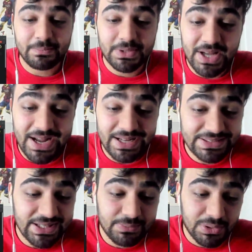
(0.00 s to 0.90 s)
But I
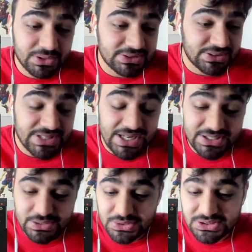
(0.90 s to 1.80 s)
think personally, that
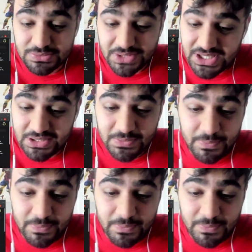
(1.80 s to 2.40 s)
shit was some heat.